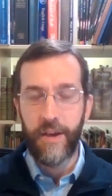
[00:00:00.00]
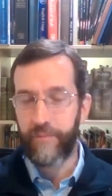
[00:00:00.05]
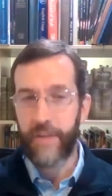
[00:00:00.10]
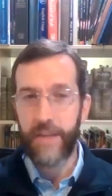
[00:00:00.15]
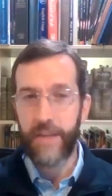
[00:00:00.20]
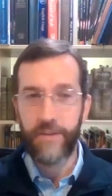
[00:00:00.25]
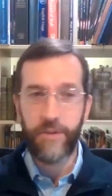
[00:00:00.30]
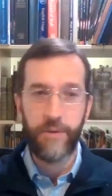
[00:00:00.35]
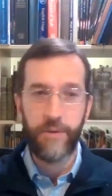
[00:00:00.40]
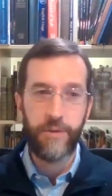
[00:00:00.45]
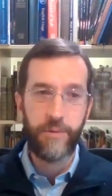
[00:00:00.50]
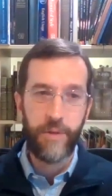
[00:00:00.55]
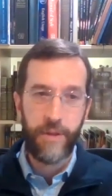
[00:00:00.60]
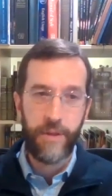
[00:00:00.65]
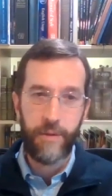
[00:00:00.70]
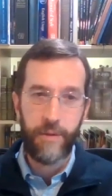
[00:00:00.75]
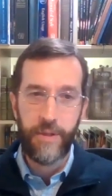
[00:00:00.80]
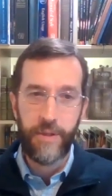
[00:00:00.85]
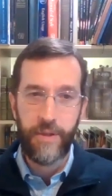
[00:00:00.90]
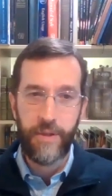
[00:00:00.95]
And so it's
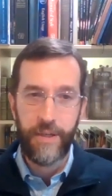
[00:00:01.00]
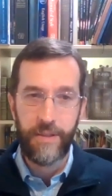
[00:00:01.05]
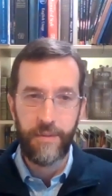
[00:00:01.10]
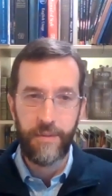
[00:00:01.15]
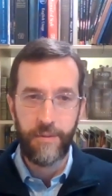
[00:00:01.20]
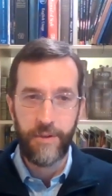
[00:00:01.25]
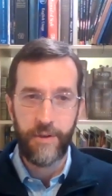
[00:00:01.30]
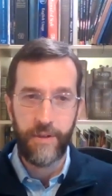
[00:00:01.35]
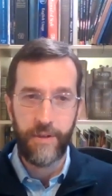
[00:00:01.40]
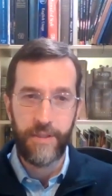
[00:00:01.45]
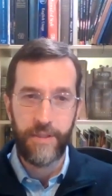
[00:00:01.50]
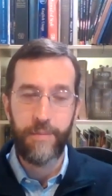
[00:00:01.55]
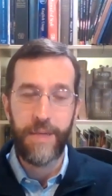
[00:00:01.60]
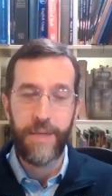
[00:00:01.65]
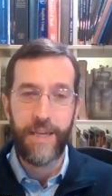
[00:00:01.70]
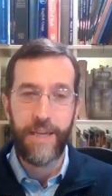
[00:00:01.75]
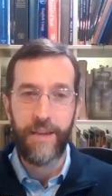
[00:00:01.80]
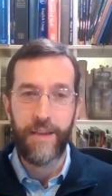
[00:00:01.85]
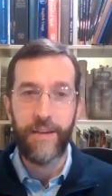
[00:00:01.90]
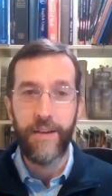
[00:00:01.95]
really when you get to Series
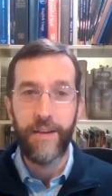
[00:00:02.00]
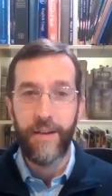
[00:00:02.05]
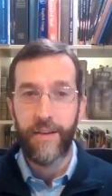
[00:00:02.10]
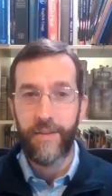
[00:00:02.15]
B